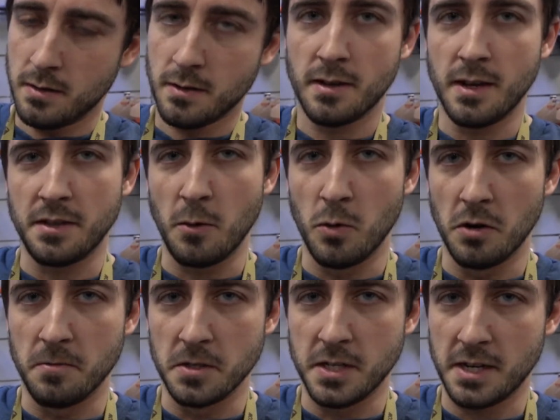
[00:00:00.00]
Got that
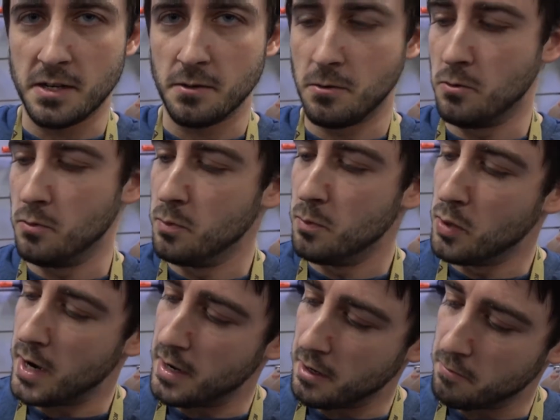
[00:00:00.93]
wonderful tactical
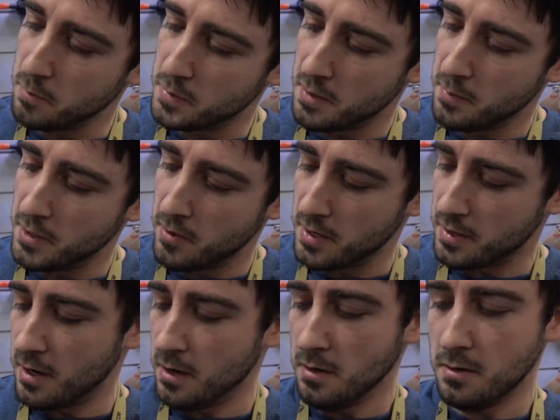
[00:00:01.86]
branding from Tippmann right
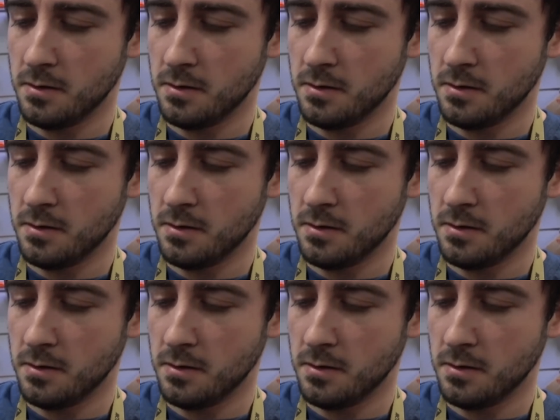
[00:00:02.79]
there.